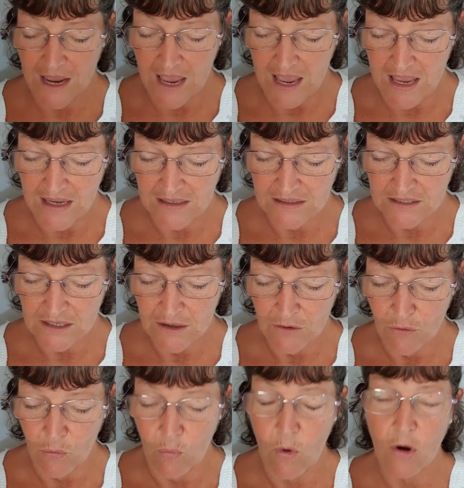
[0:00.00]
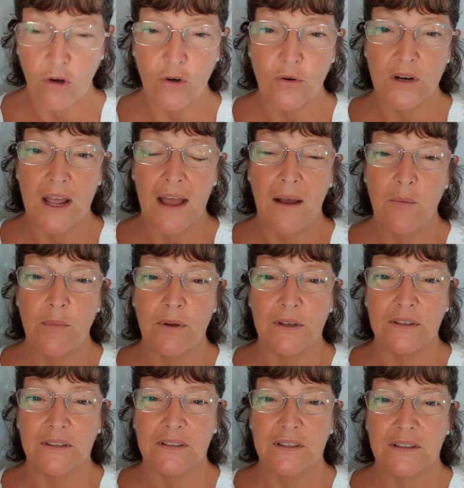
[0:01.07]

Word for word: and what could happen,